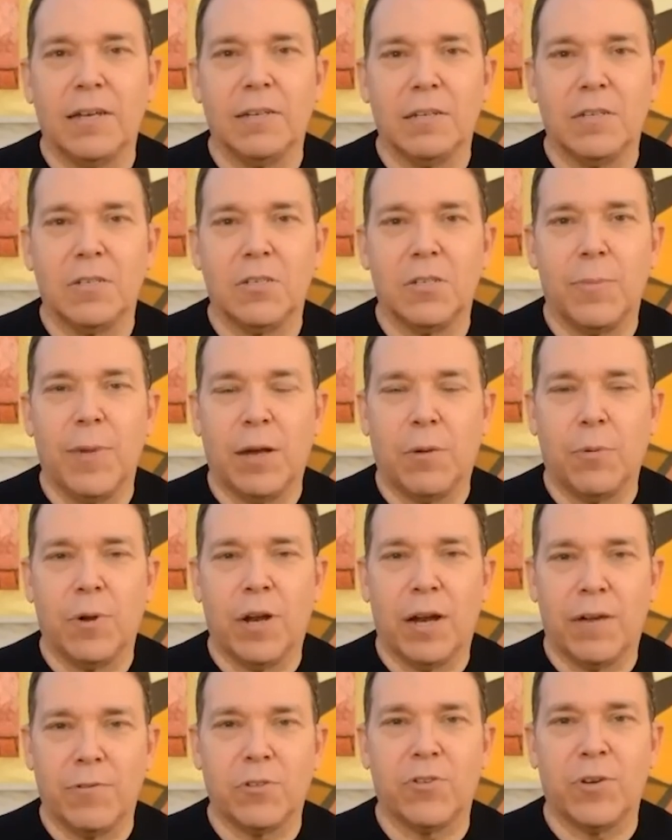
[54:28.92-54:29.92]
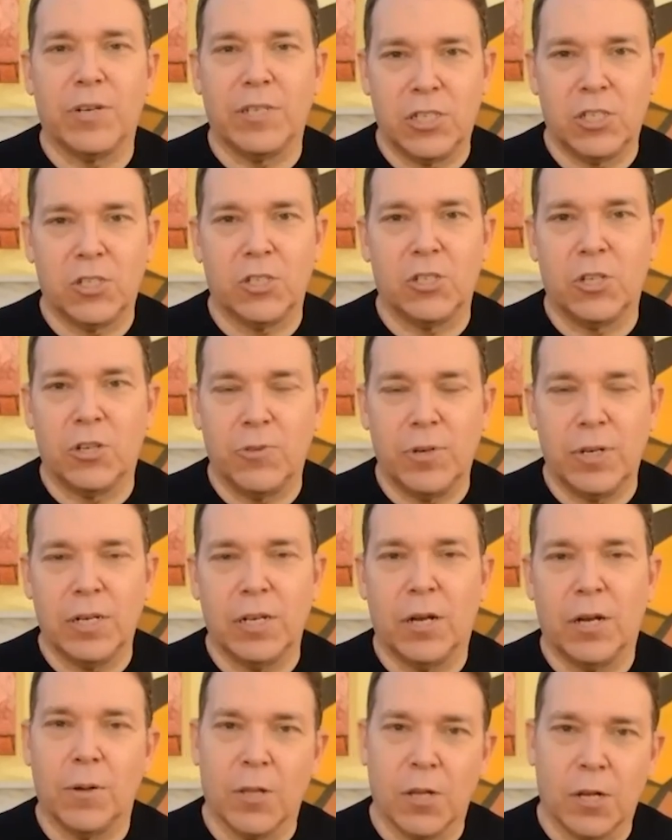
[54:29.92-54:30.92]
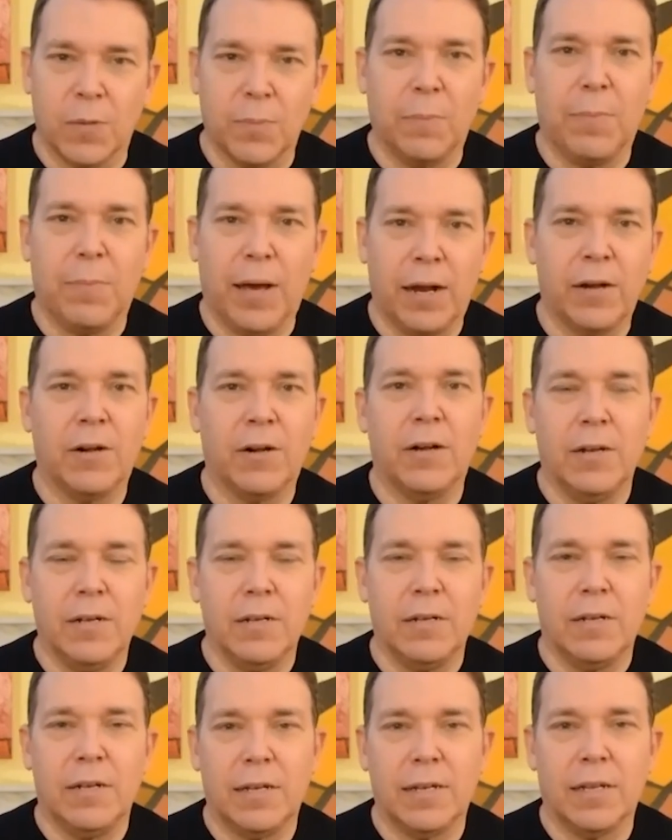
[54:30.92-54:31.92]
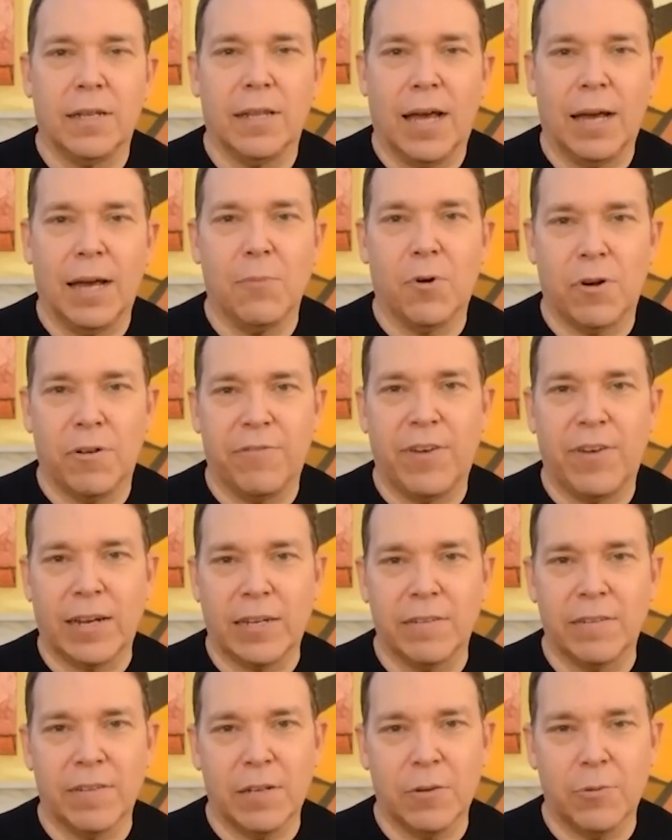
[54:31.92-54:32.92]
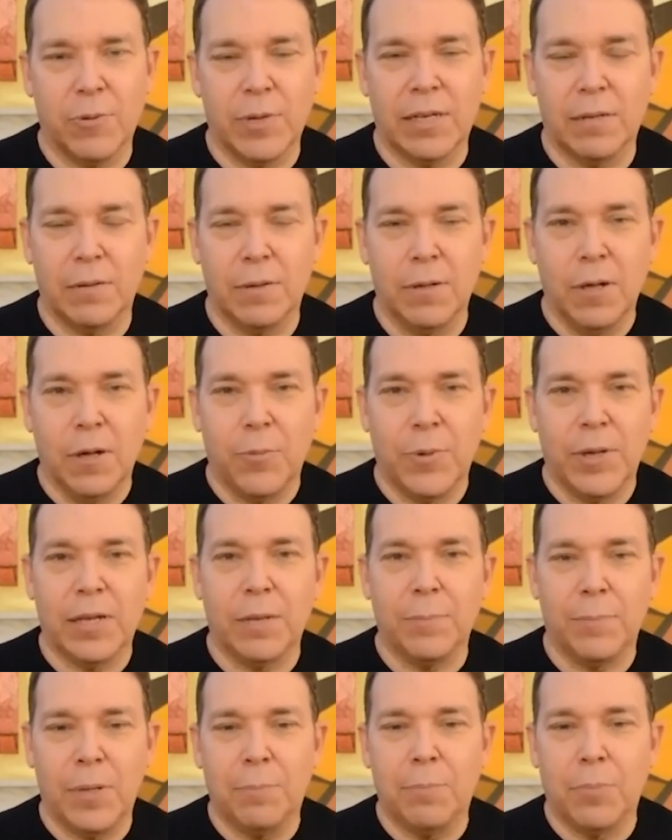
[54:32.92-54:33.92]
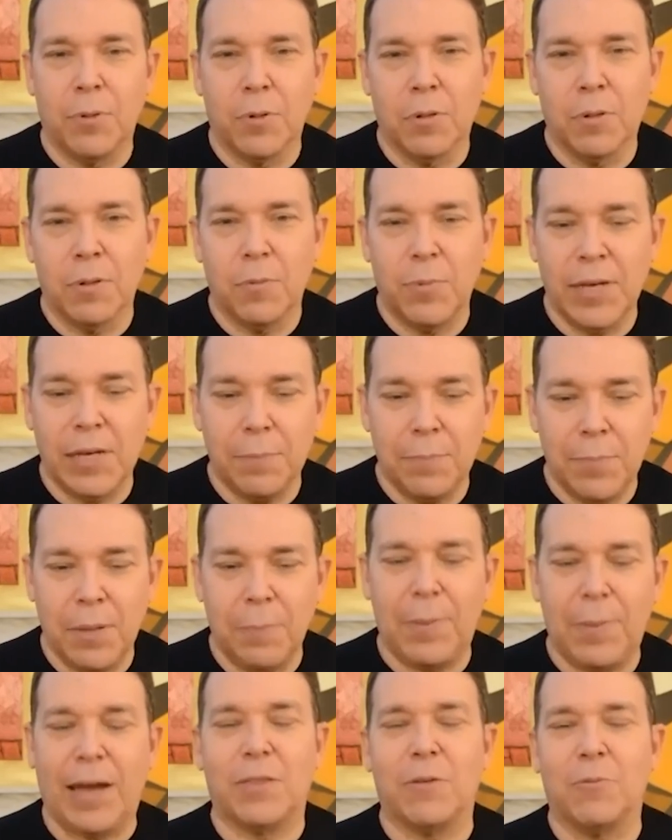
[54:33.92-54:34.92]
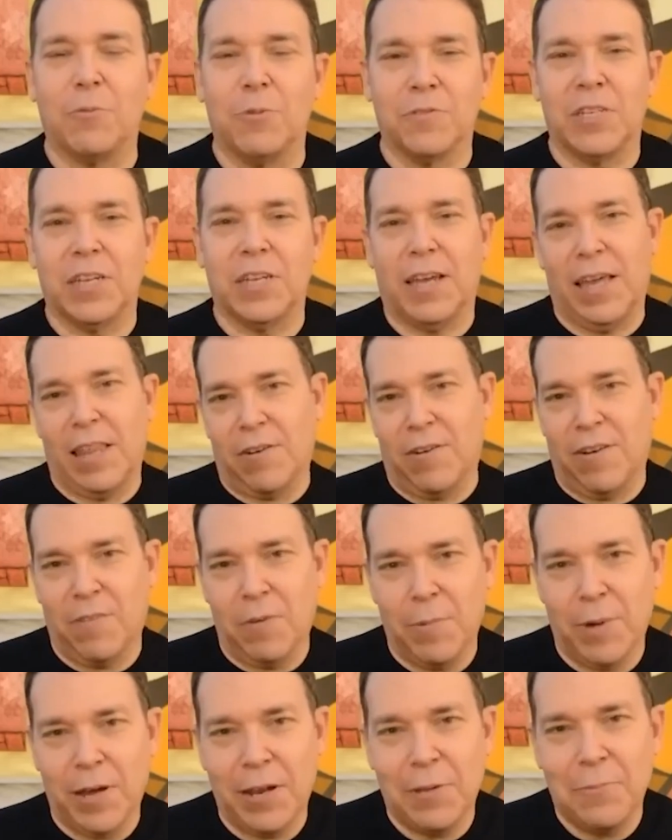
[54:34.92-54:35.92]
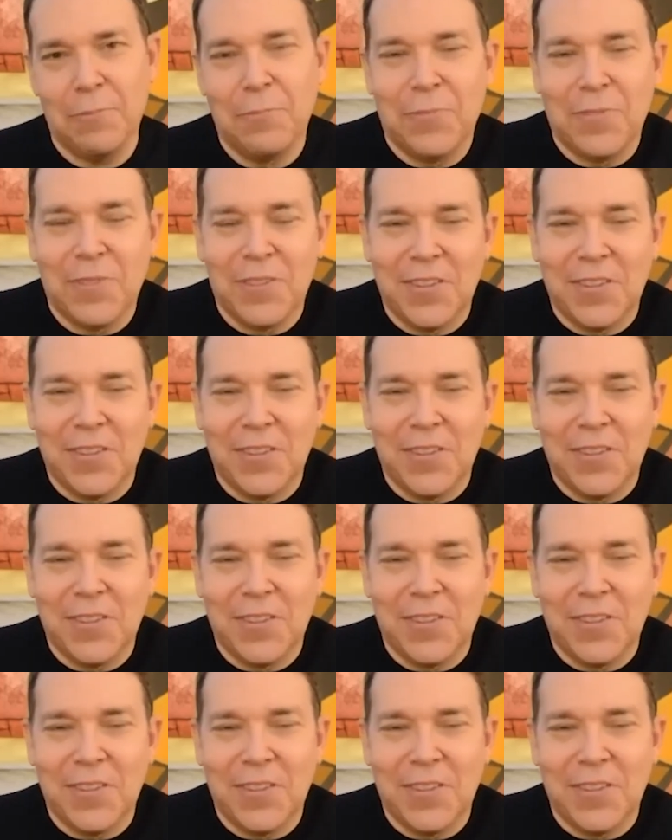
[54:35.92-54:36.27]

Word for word: uh, to make whatever transition you're in go a little bit better and a lot more effectively. We can we can beat bull, we can beat back the wolves together, everybody.